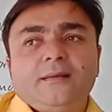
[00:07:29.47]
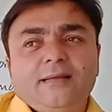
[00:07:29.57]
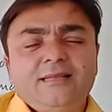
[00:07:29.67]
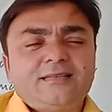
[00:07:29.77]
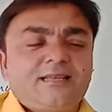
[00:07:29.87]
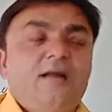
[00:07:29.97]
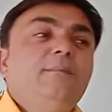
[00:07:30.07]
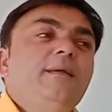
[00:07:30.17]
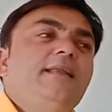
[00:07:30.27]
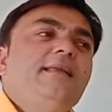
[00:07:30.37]
In
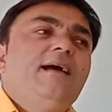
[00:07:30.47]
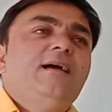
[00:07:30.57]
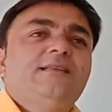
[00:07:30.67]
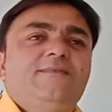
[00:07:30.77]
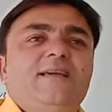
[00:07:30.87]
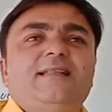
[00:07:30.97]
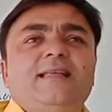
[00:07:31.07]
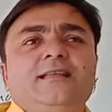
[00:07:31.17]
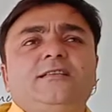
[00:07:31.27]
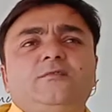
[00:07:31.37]
some areas where
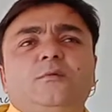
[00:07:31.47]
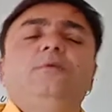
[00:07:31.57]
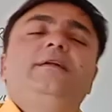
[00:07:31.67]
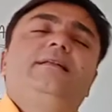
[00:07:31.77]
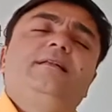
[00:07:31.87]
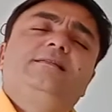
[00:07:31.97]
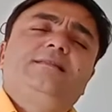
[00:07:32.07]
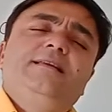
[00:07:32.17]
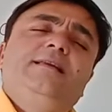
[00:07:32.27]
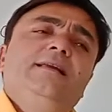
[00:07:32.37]
there is no
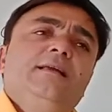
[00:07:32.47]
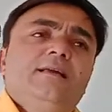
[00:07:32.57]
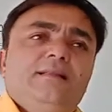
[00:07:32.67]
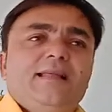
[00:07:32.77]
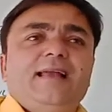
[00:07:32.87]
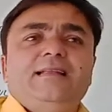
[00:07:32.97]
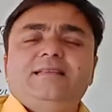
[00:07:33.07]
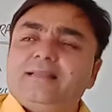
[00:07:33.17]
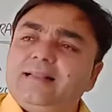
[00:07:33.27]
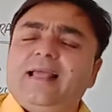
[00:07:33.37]
literacy, there
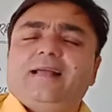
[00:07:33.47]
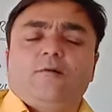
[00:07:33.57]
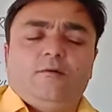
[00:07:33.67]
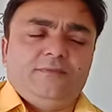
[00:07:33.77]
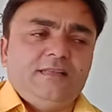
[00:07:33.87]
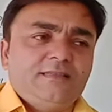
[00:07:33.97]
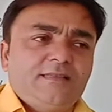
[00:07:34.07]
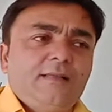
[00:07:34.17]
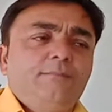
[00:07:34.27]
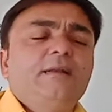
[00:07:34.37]
is lack of this
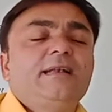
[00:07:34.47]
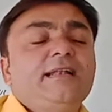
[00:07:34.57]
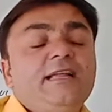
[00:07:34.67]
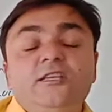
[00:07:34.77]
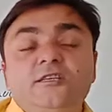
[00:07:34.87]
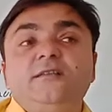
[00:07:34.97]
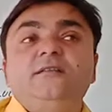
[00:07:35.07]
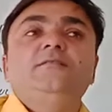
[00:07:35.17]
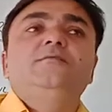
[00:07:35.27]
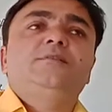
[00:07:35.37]
thing. But
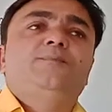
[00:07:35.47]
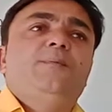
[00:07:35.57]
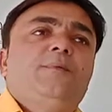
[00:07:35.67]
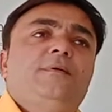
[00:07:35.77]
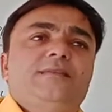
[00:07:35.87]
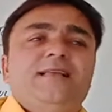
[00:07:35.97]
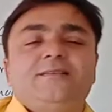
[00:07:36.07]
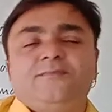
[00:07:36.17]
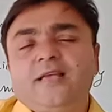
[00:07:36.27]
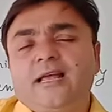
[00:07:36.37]
regional newspapers,
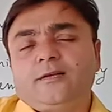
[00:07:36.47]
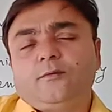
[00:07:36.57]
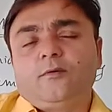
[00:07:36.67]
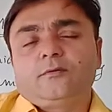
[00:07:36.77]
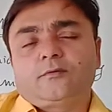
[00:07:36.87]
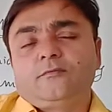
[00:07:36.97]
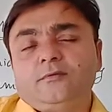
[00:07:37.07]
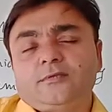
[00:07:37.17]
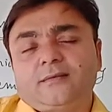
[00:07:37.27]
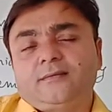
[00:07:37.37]
as we had gone
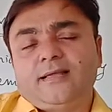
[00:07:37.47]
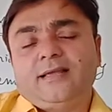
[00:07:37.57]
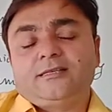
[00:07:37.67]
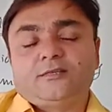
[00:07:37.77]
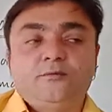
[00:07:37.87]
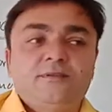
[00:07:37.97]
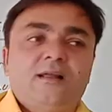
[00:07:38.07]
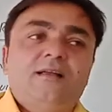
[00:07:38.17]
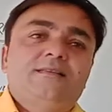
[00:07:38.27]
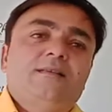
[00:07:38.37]
through Sandesh,
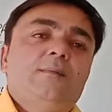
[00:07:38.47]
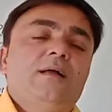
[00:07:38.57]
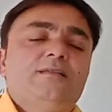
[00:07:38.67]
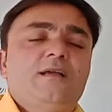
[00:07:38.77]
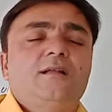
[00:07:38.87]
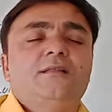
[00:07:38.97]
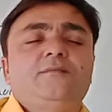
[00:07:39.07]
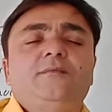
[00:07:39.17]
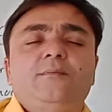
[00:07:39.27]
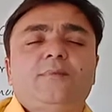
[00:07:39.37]
Gujarat Samachar,
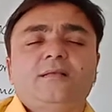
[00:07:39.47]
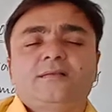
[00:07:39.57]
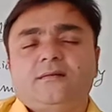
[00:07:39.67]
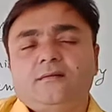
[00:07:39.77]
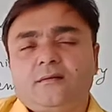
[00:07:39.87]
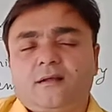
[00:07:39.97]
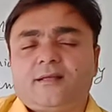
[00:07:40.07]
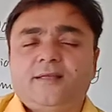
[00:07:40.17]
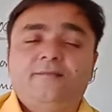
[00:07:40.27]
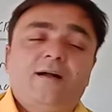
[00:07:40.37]
Divya Bhaskar,
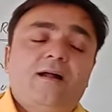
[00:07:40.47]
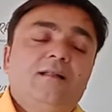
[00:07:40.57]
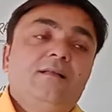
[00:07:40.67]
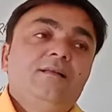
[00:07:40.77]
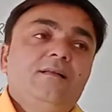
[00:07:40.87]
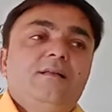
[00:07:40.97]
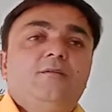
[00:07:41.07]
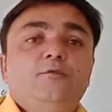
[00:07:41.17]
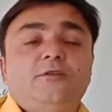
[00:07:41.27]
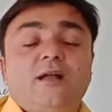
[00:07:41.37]
Rakheva,
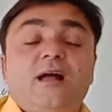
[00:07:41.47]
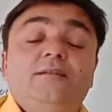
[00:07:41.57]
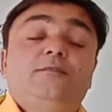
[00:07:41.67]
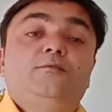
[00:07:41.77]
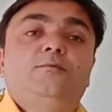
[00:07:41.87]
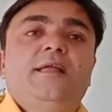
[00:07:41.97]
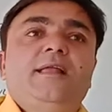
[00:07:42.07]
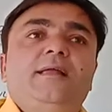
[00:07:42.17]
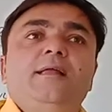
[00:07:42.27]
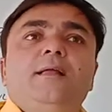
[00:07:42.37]
Gujarat
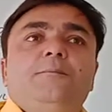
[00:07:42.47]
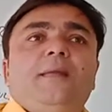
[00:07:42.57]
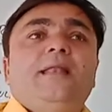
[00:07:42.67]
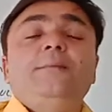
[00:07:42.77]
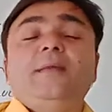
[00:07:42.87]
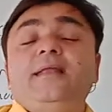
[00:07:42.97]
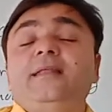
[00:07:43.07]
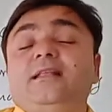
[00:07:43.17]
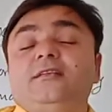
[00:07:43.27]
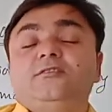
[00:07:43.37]
Today,
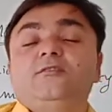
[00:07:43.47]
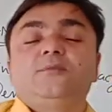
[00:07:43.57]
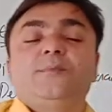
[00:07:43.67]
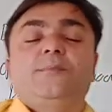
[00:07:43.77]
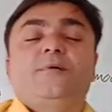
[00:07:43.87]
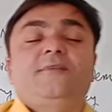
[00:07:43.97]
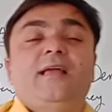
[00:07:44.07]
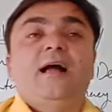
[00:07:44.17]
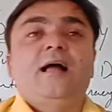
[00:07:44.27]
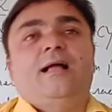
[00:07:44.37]
many these newspapers
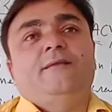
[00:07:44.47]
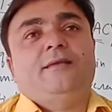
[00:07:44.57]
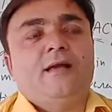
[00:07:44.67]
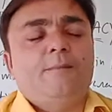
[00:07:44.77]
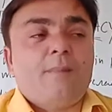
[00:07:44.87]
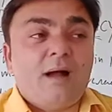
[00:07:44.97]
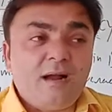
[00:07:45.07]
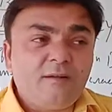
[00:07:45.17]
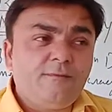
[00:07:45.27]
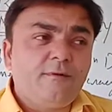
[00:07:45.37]
we are having.
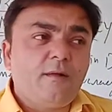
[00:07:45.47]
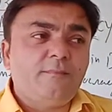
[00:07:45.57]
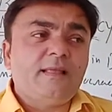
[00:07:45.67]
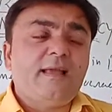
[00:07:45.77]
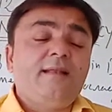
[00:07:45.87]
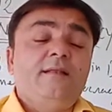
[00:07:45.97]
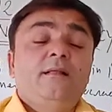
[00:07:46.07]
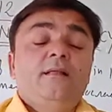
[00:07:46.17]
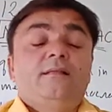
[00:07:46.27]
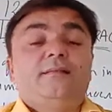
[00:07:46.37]
Apart from them,
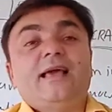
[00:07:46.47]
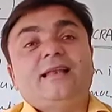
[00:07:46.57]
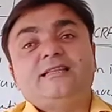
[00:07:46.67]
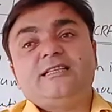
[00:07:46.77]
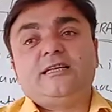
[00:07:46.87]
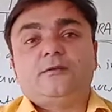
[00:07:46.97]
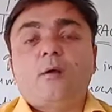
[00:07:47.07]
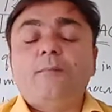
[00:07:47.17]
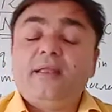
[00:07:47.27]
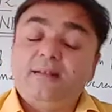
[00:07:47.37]
there is
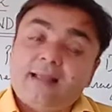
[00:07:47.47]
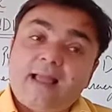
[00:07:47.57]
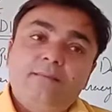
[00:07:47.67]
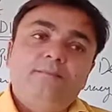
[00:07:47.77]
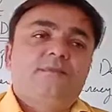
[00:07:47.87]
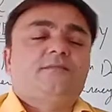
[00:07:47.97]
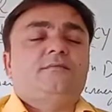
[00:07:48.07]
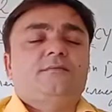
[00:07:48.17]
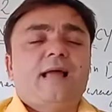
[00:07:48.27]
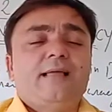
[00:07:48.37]
Economic Times,
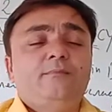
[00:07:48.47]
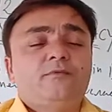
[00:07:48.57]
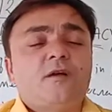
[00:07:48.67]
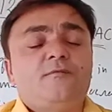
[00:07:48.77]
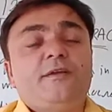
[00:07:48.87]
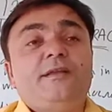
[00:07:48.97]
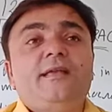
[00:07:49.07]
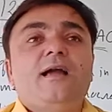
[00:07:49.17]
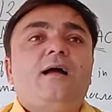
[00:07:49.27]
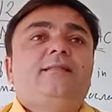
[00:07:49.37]
the Times of
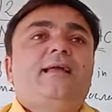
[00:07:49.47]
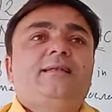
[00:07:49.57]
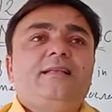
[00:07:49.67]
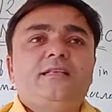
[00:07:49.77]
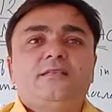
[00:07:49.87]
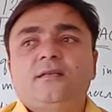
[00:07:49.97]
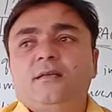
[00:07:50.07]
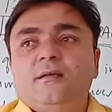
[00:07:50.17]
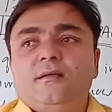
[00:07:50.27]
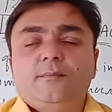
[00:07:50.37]
India, that is
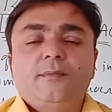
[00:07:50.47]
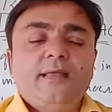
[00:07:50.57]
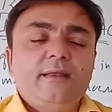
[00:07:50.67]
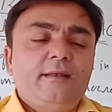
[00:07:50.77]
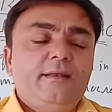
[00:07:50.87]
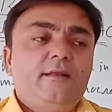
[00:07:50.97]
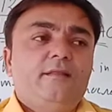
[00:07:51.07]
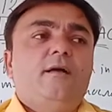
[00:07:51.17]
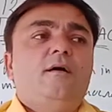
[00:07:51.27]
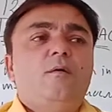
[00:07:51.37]
being
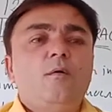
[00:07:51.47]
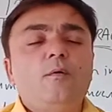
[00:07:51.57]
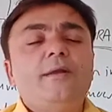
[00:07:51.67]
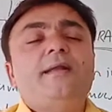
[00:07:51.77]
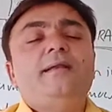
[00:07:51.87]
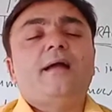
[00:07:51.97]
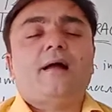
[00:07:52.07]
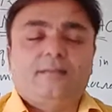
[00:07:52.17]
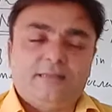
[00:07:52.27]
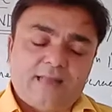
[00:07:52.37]
in the whole
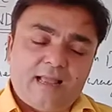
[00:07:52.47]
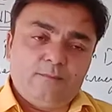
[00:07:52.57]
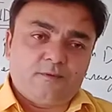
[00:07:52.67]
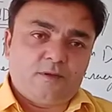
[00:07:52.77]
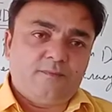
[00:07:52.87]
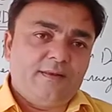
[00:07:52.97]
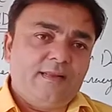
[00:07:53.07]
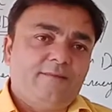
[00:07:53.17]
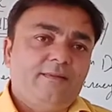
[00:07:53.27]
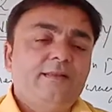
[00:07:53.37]
India, the Times of
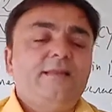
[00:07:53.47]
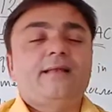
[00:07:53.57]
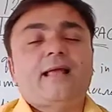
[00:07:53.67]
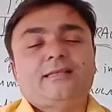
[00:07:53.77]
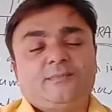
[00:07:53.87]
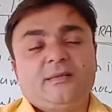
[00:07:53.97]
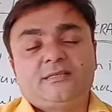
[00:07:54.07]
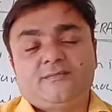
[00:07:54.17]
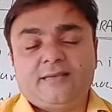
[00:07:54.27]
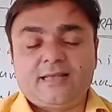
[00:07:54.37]
India, Indian
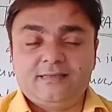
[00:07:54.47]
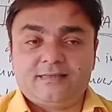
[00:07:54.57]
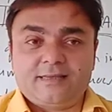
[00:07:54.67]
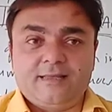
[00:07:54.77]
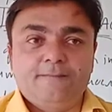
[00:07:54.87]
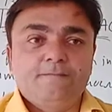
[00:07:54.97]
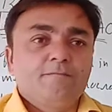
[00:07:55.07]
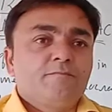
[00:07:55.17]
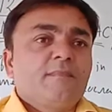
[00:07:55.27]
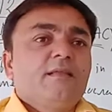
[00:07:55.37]
Express we can say.
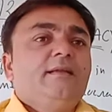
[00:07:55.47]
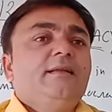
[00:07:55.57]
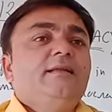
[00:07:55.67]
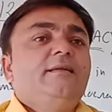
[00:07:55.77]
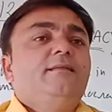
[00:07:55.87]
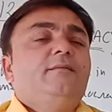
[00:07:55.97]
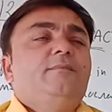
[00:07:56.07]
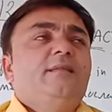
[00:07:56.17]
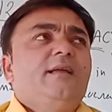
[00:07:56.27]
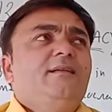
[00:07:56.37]

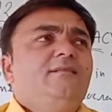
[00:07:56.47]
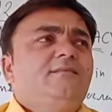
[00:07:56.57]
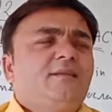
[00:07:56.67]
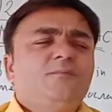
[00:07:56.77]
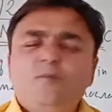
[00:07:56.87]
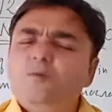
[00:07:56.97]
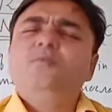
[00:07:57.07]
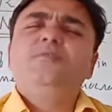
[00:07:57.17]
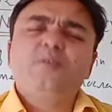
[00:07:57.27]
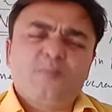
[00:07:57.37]
Then some more
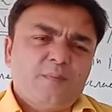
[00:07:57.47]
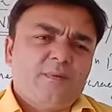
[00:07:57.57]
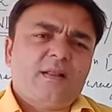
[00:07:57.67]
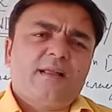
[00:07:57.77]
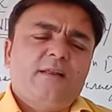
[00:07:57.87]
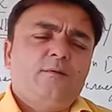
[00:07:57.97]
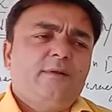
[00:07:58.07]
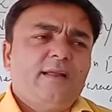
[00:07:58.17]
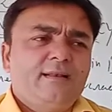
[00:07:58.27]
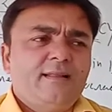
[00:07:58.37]
newspaper I
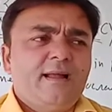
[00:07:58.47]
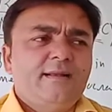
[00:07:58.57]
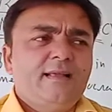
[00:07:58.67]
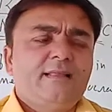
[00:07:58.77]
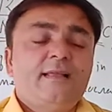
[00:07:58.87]
cannot get the idea.